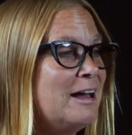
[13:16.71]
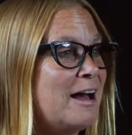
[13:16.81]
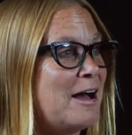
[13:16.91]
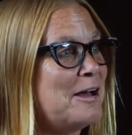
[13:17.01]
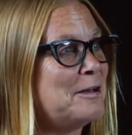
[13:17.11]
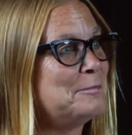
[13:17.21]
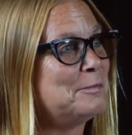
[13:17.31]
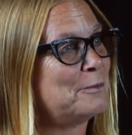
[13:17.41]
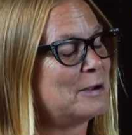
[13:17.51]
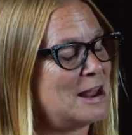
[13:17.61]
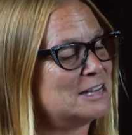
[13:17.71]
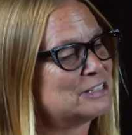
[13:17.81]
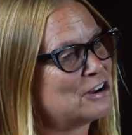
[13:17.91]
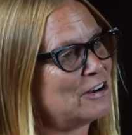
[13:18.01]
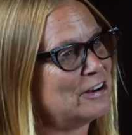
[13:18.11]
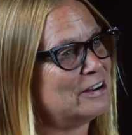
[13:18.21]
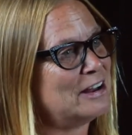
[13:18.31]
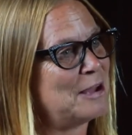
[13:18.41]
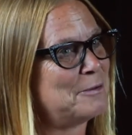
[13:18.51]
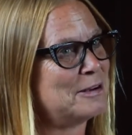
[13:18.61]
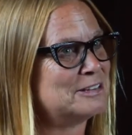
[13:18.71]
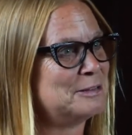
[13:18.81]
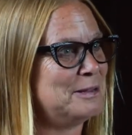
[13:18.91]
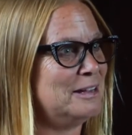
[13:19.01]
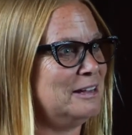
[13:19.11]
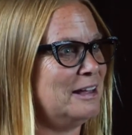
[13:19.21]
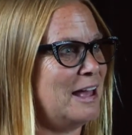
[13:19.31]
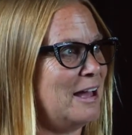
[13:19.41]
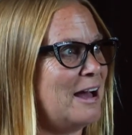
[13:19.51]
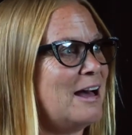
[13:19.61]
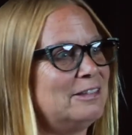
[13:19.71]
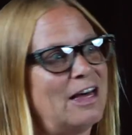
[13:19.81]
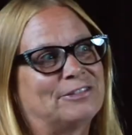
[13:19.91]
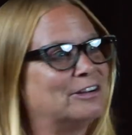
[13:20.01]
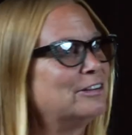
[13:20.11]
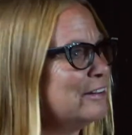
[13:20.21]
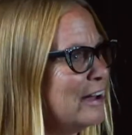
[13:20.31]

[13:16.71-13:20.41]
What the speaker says: But when I started, I wanted to be a lover.